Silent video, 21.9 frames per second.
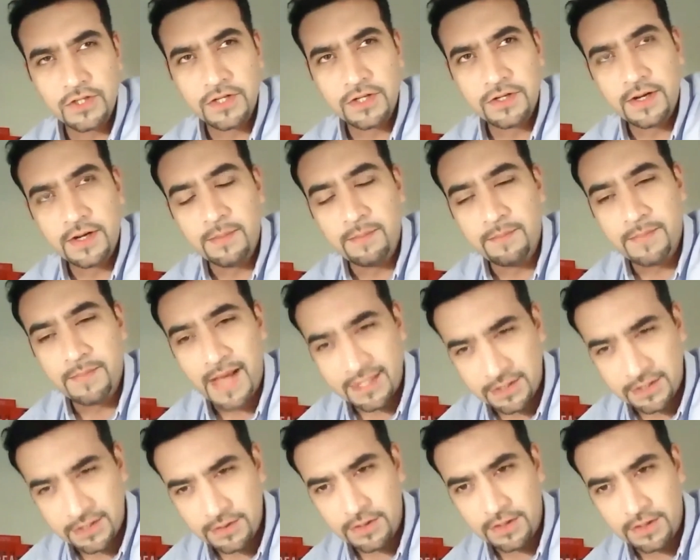
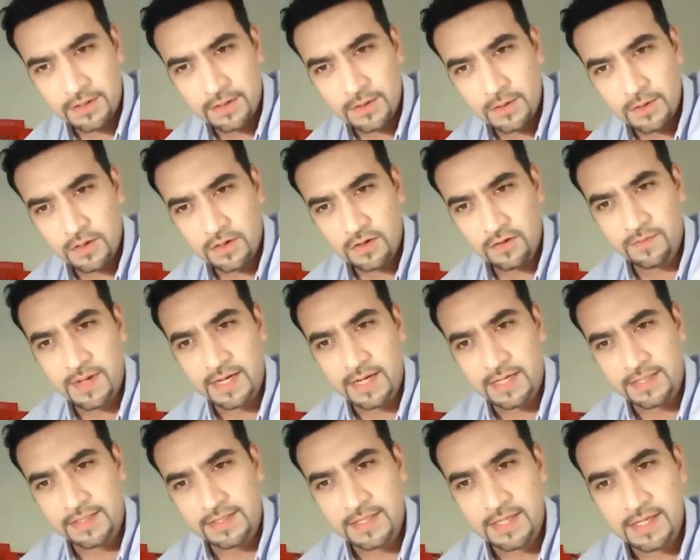ambassador of
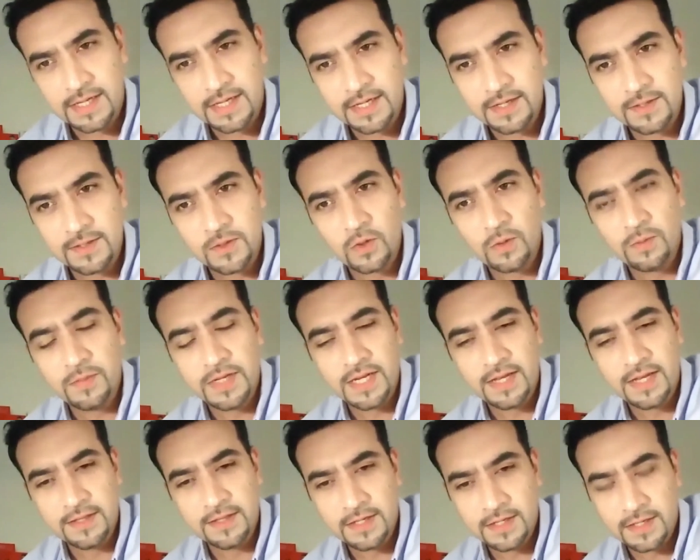Pakistan and so
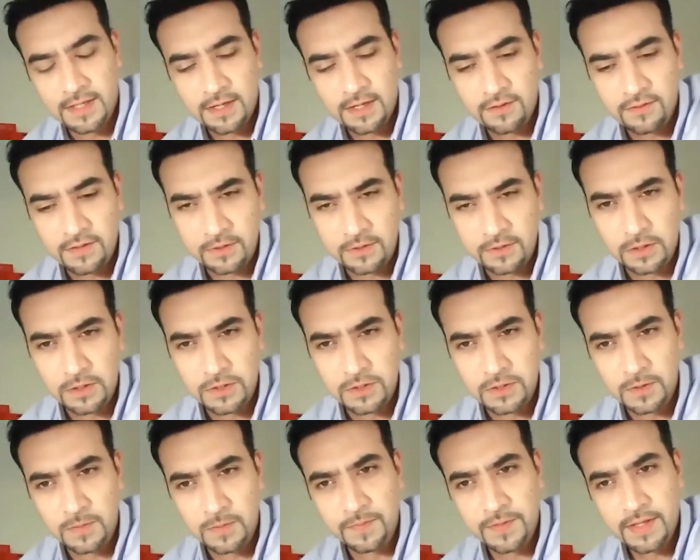many other countries
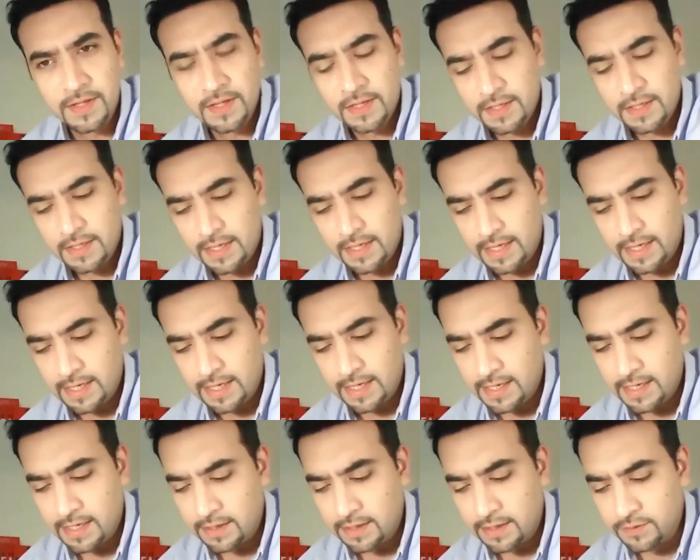also.
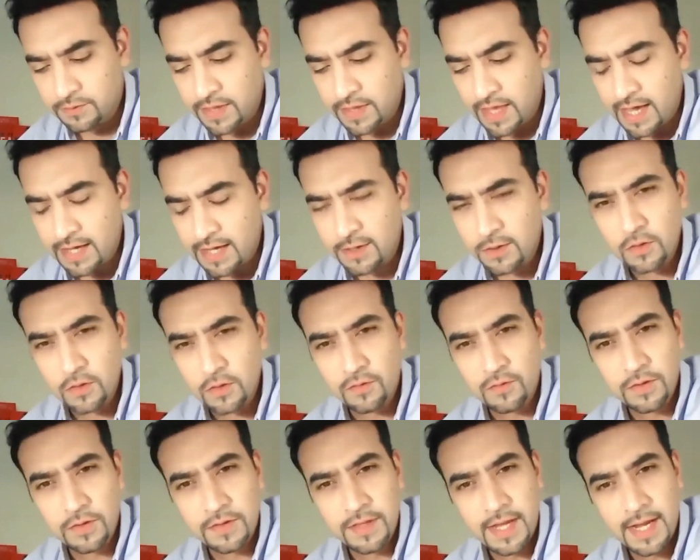And I thank you
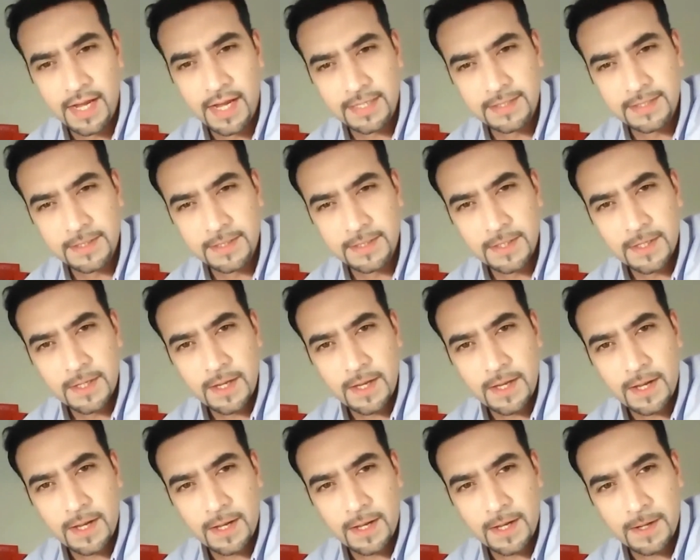for that.
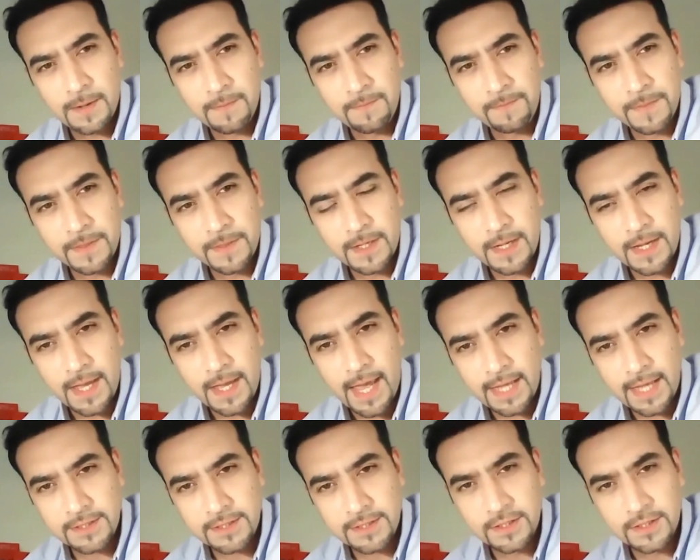
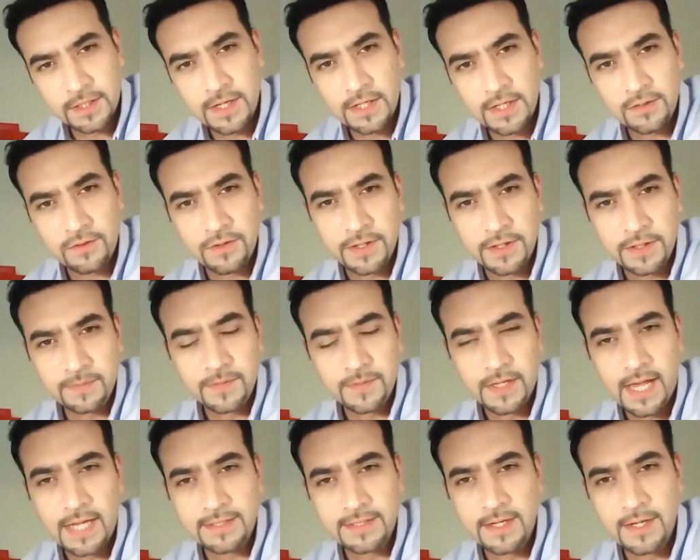As a country
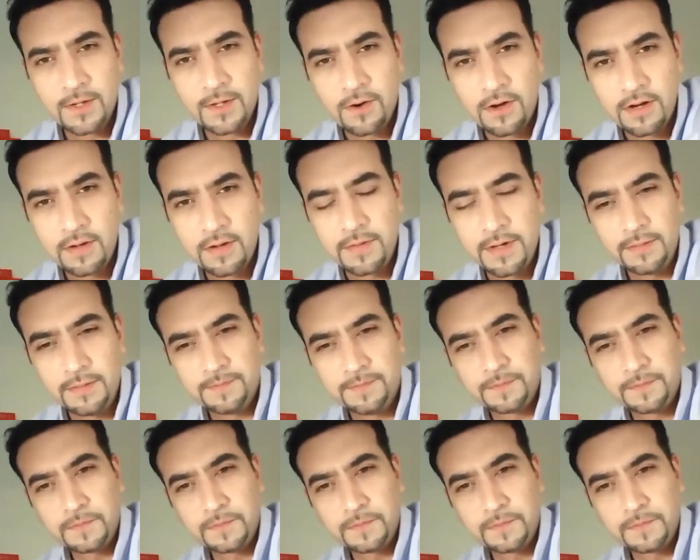and as an economy,